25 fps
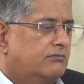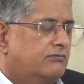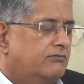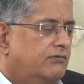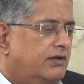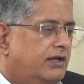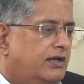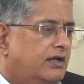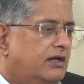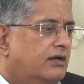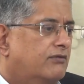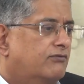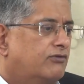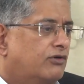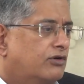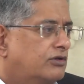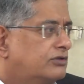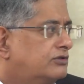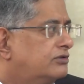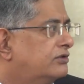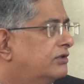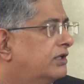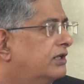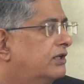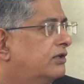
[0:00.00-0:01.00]
very
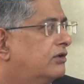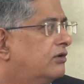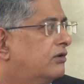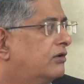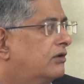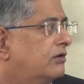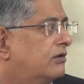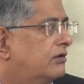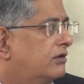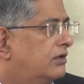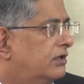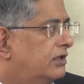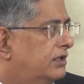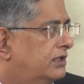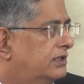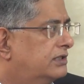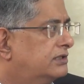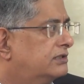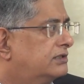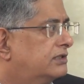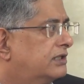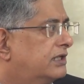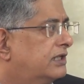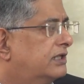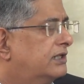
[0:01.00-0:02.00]
unfortunate or
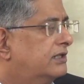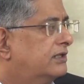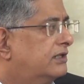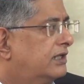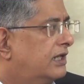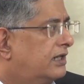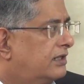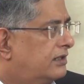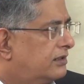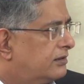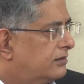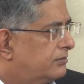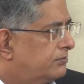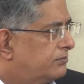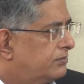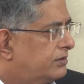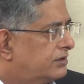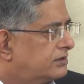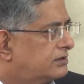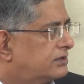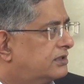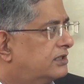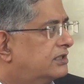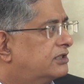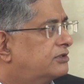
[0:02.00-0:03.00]
incident that a
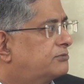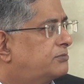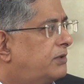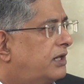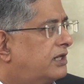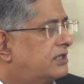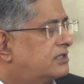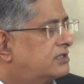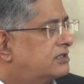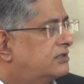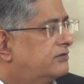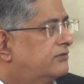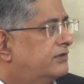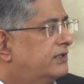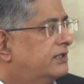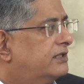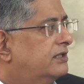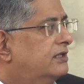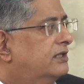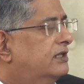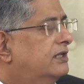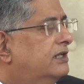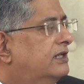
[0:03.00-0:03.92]
person has passed away,